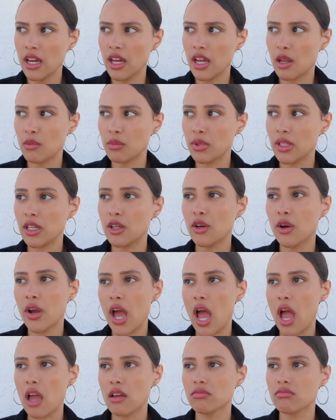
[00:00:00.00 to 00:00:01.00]
and be like,
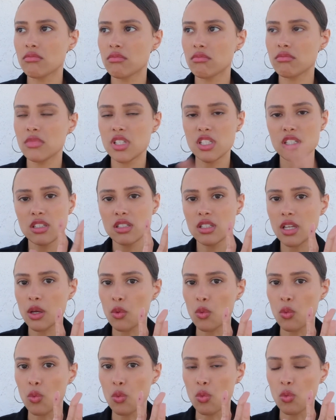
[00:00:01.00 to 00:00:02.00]
okay, this is like
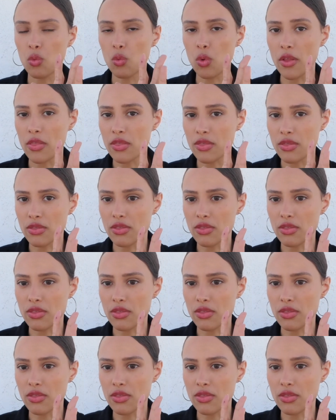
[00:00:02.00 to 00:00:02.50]
what,